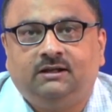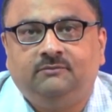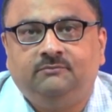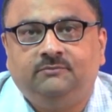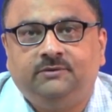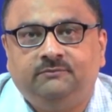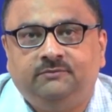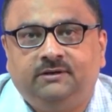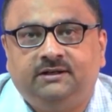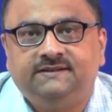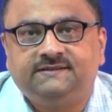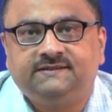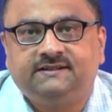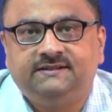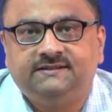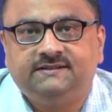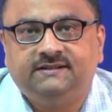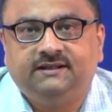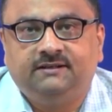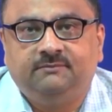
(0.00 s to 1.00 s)
We were
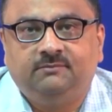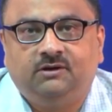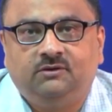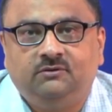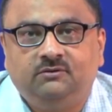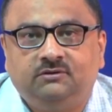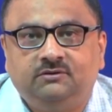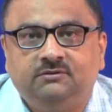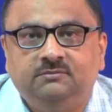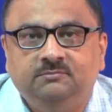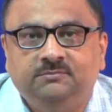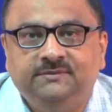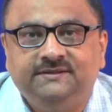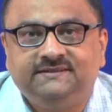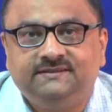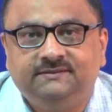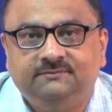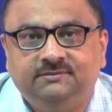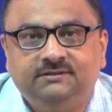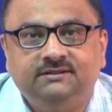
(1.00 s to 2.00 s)
discussing about
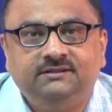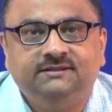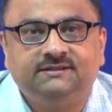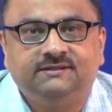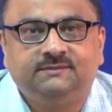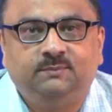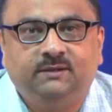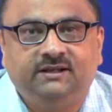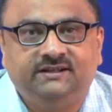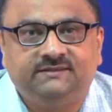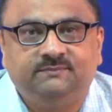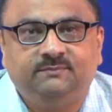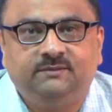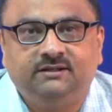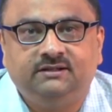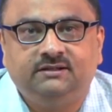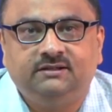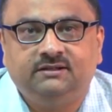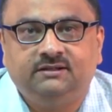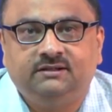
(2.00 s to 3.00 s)
miscible
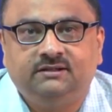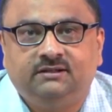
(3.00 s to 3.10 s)
displacement.